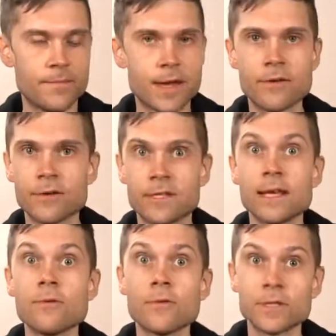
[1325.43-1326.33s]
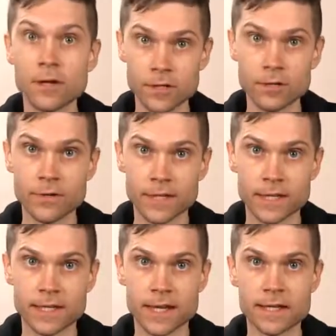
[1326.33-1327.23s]
Anyways, it was also a
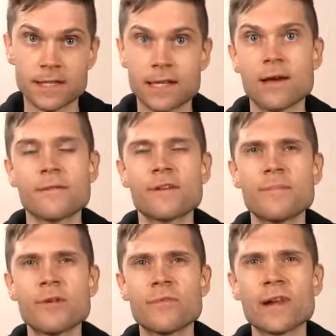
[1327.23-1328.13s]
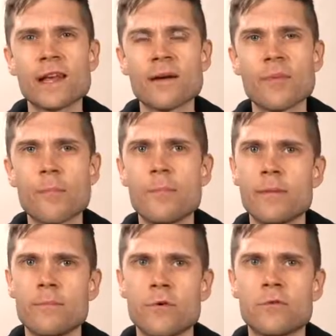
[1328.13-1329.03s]
success. Now I'm gonna be reading up a
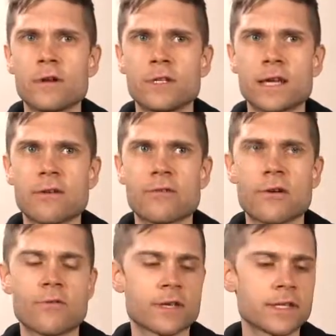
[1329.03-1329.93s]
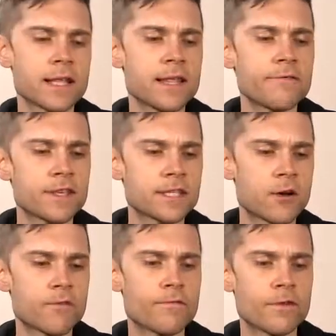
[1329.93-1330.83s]
bit more on sauerkraut because I left this
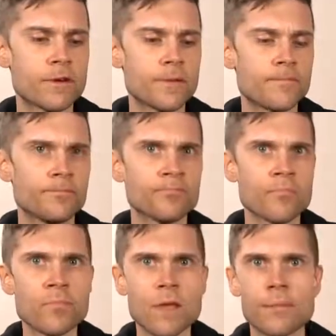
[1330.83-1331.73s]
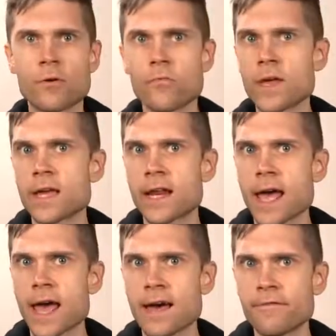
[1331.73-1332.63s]
out for about a week and a
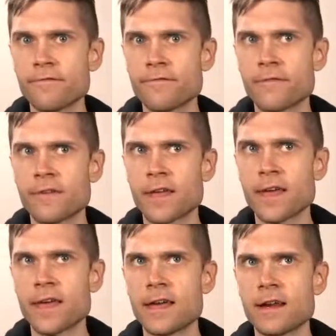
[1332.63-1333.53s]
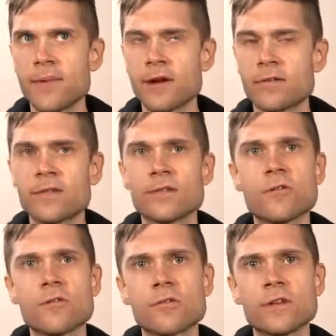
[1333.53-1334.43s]
half. And apparently, the
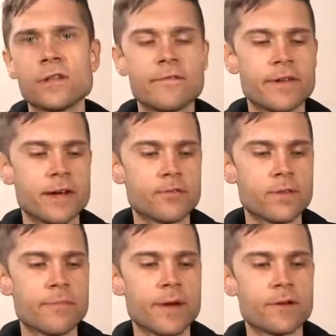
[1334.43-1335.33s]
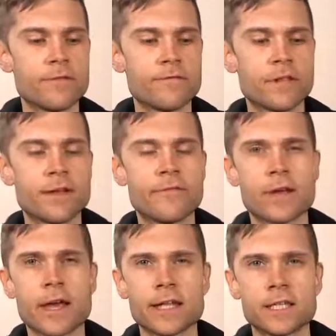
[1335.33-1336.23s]
longer you leave it out, the better the flavor
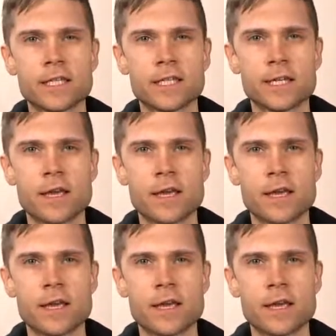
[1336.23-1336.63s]
gets.